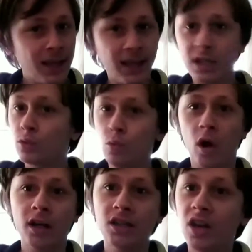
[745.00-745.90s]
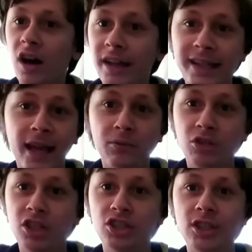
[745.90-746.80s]
is one goddamn
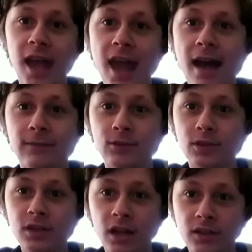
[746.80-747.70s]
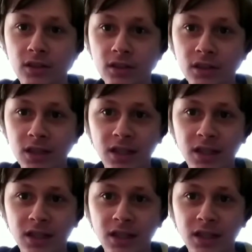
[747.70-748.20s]
cliche after another.